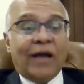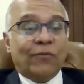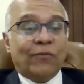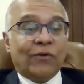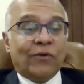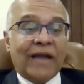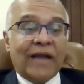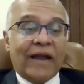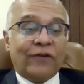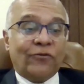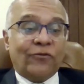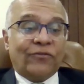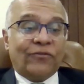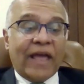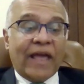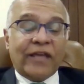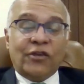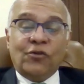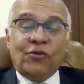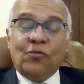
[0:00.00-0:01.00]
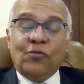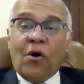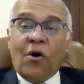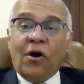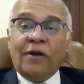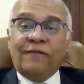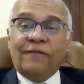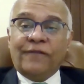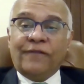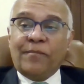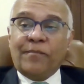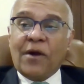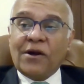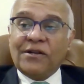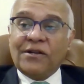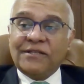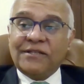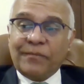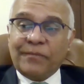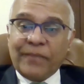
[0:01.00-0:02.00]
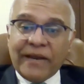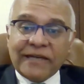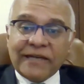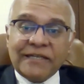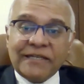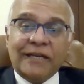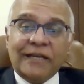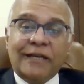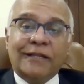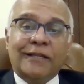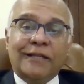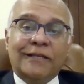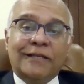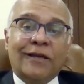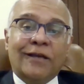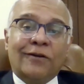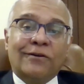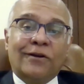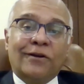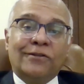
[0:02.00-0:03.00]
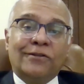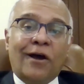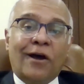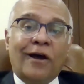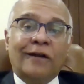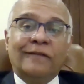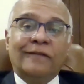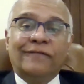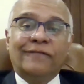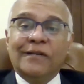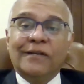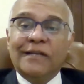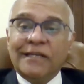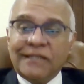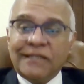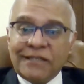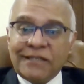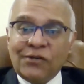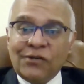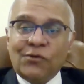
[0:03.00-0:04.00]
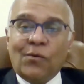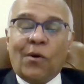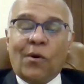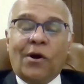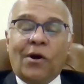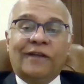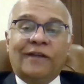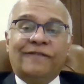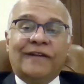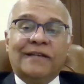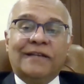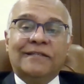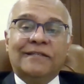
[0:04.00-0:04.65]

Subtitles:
Again, I would like to thank you all for participating in this Oncothon, for